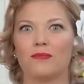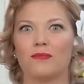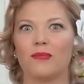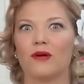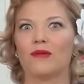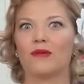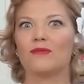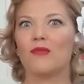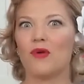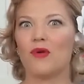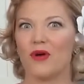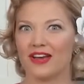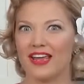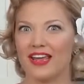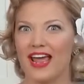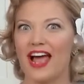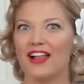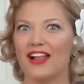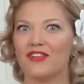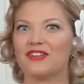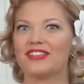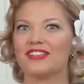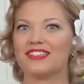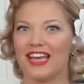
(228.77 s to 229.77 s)
burn more
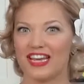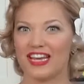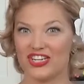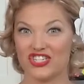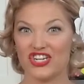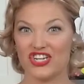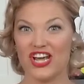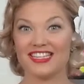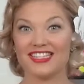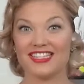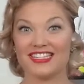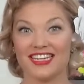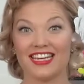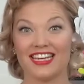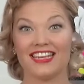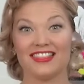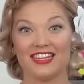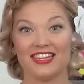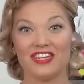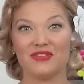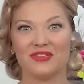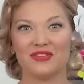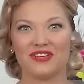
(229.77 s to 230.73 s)
calories digesting it than